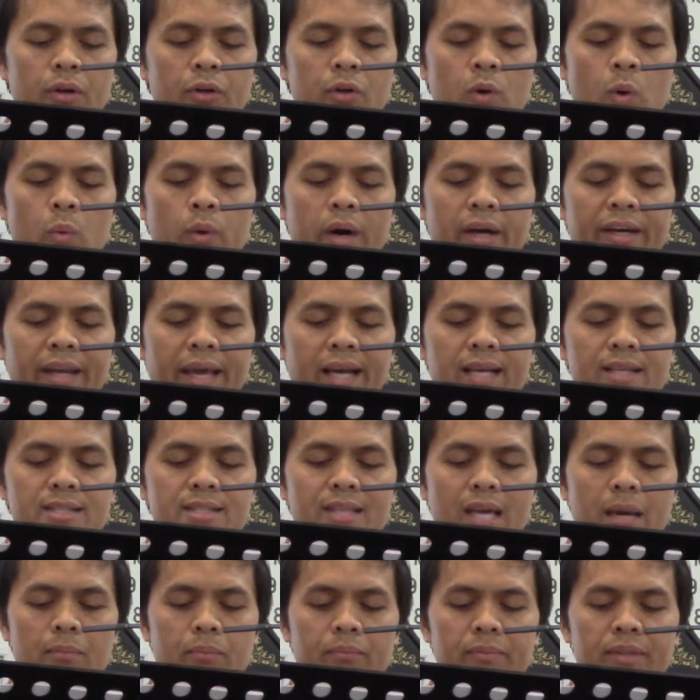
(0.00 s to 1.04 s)
no one
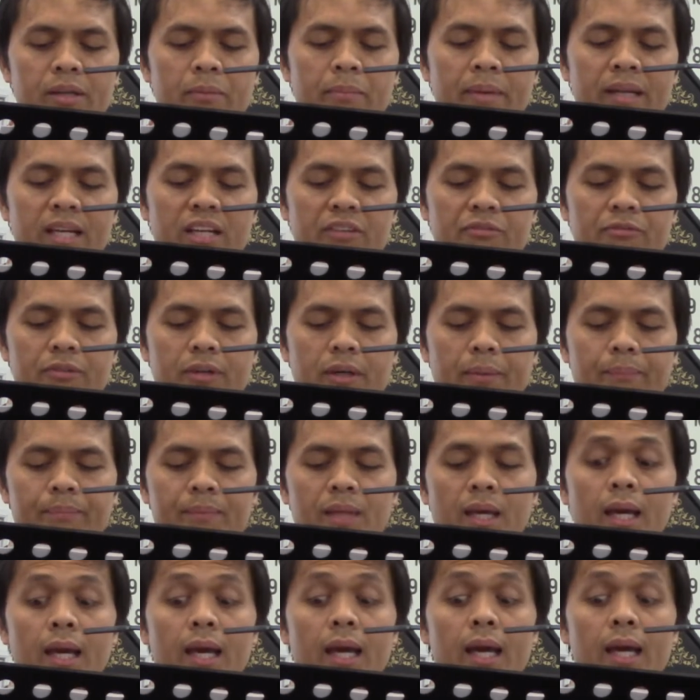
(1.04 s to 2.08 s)
except the believer.
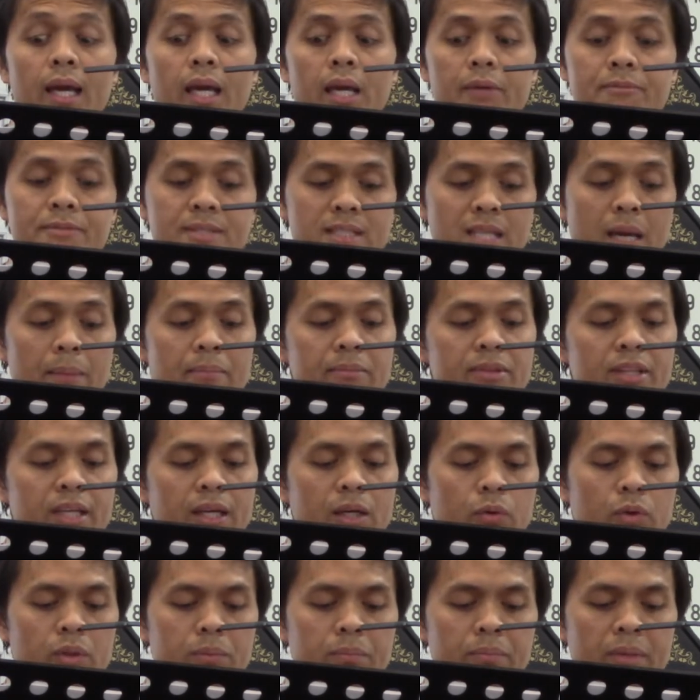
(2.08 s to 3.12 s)
If
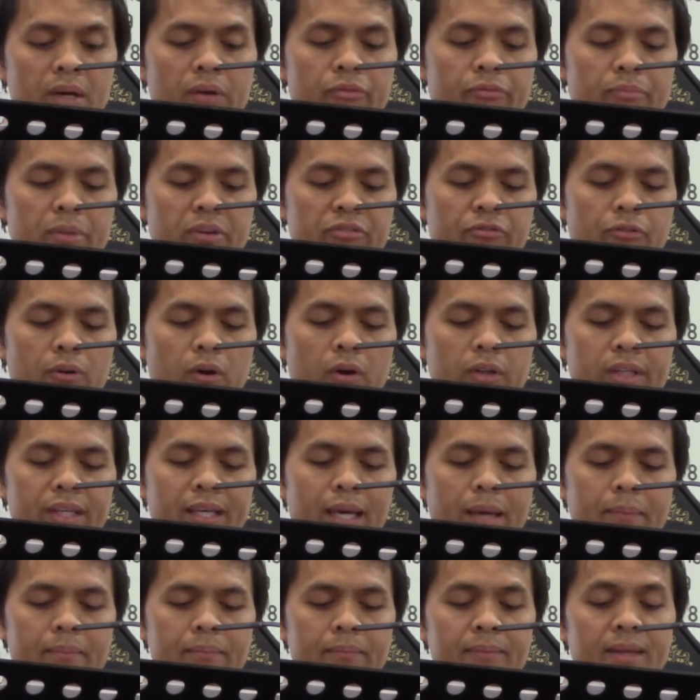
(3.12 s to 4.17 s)
something good befall
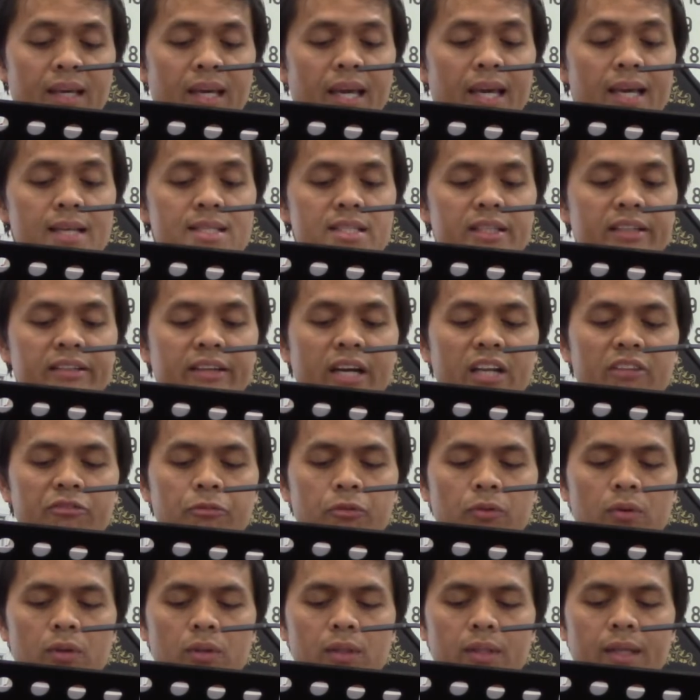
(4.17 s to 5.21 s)
him, he is
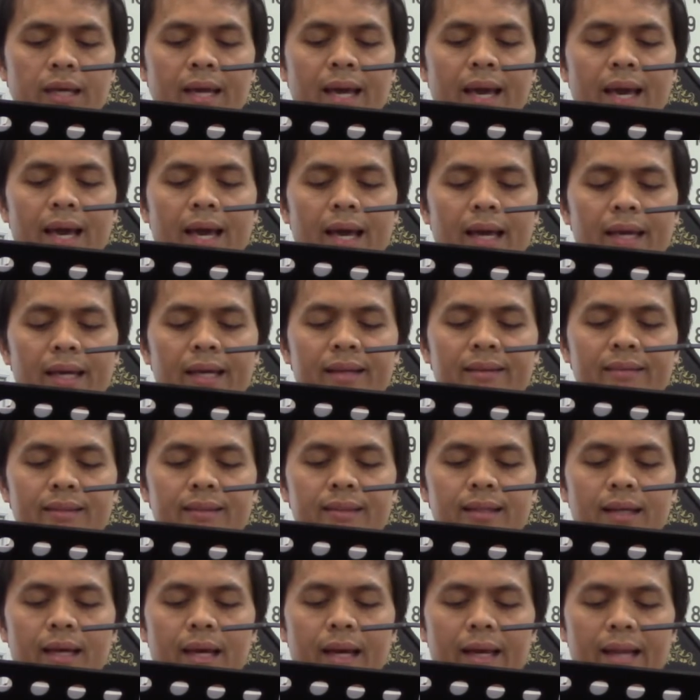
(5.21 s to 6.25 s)
grateful,
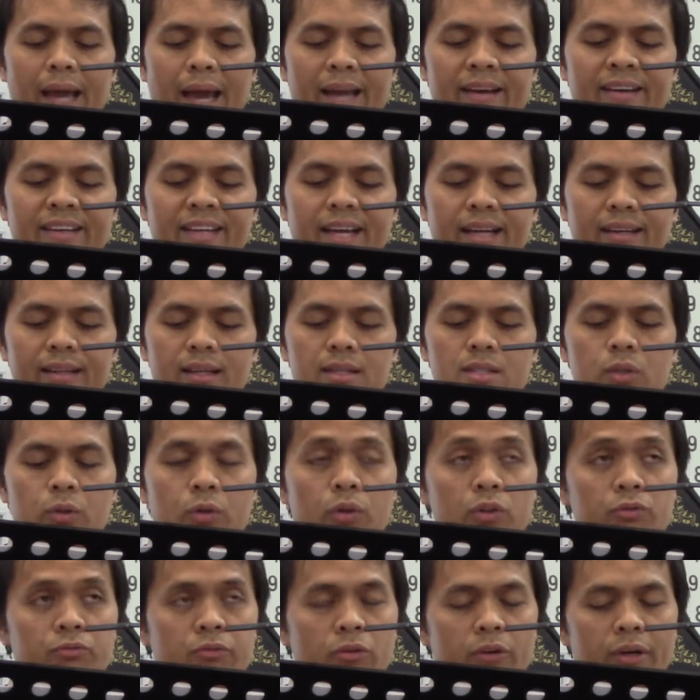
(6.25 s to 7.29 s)
and that is
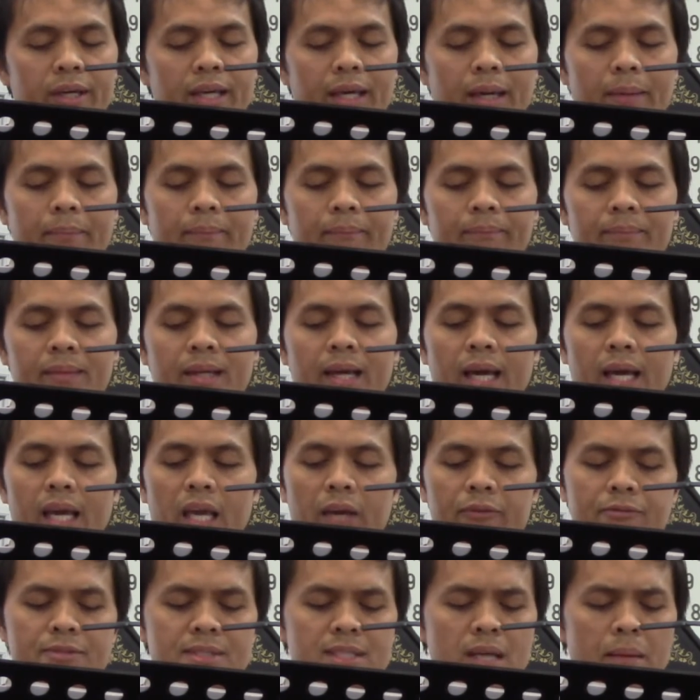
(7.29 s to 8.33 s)
good for him.
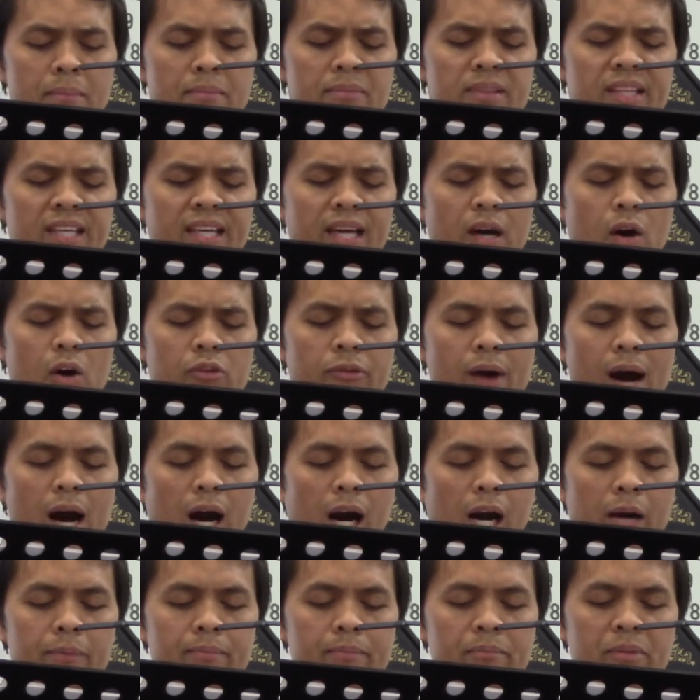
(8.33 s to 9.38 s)
If something of
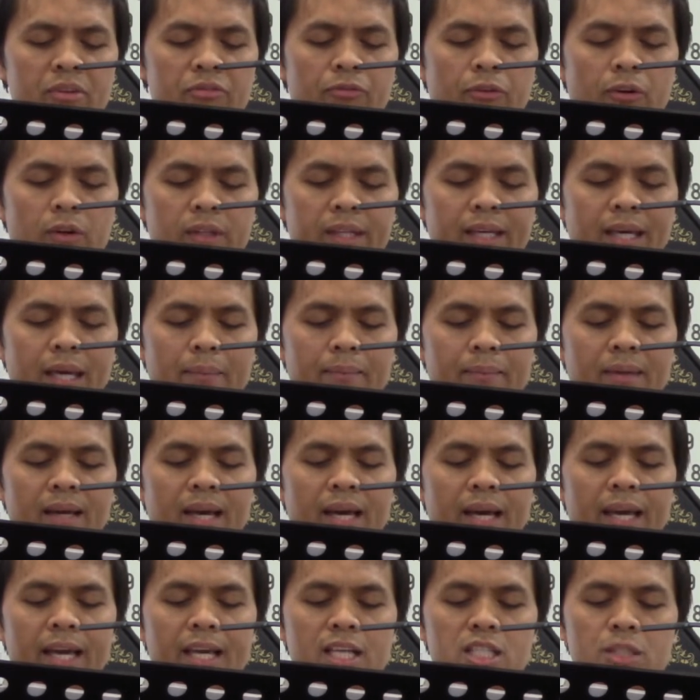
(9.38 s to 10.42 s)
harm befall
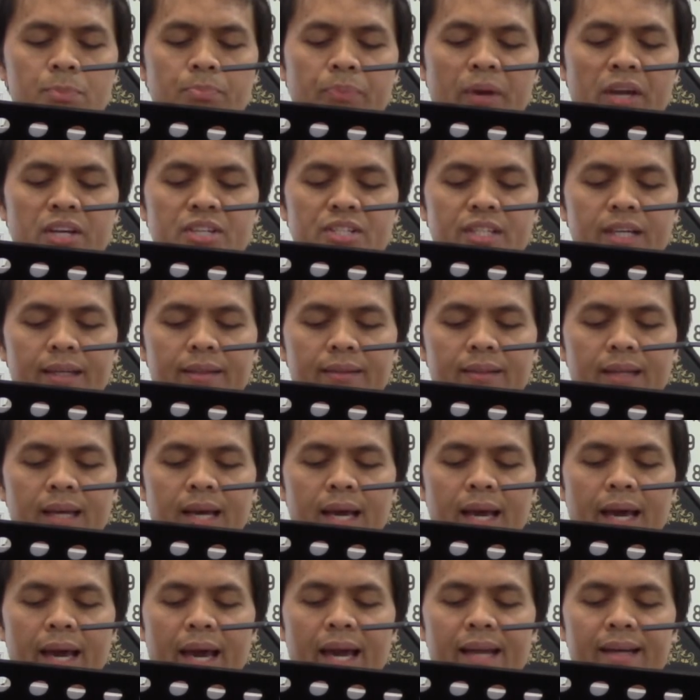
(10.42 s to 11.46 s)
him, he is patient,
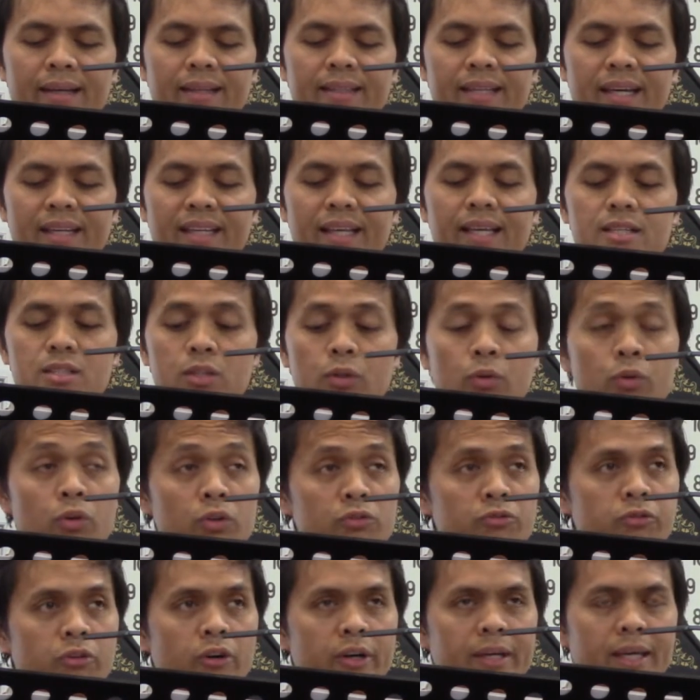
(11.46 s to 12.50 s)
and that is
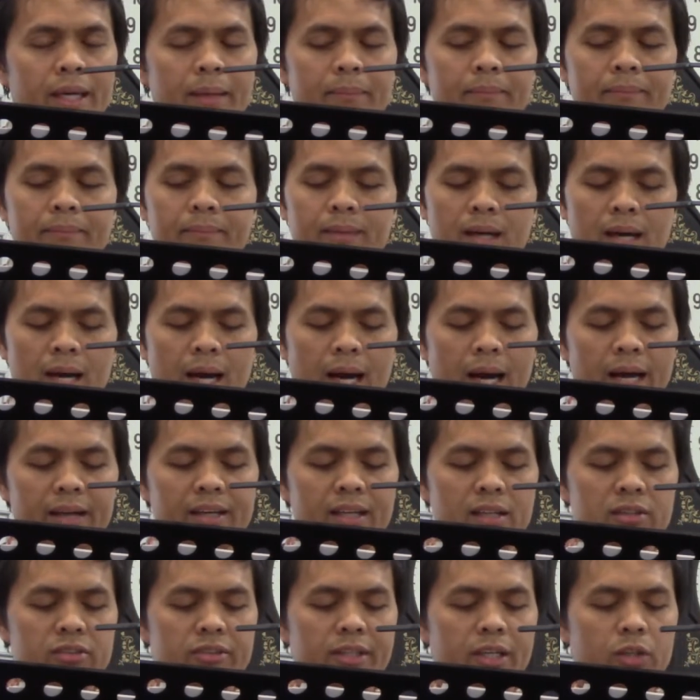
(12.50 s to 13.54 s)
good for him.
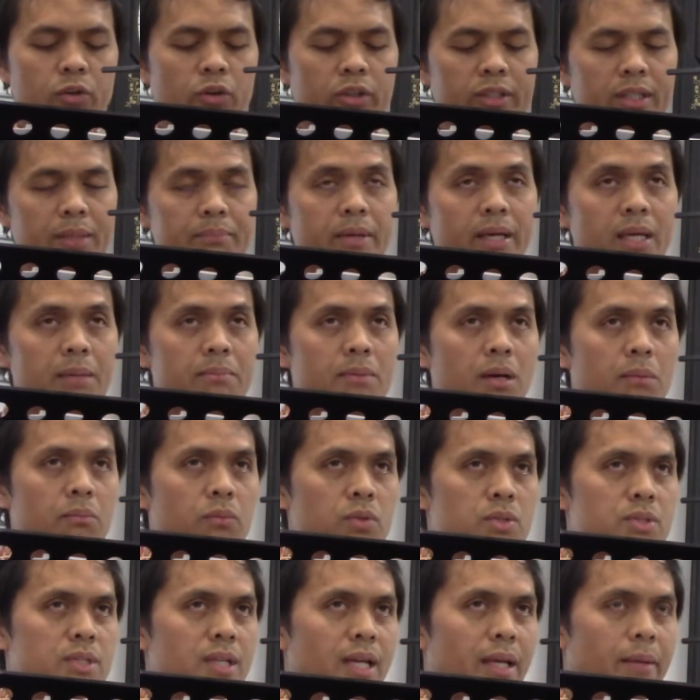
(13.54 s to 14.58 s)
Hadith recorded by Imam
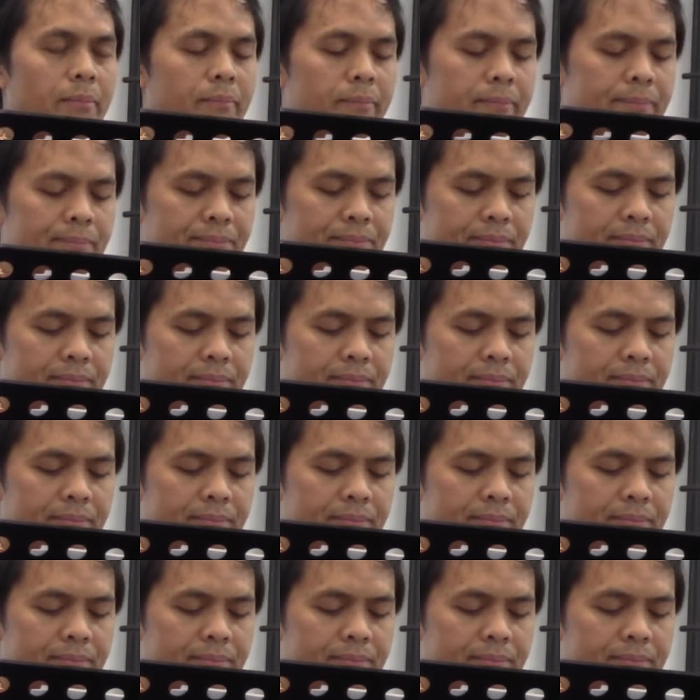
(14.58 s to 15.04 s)
Muslim.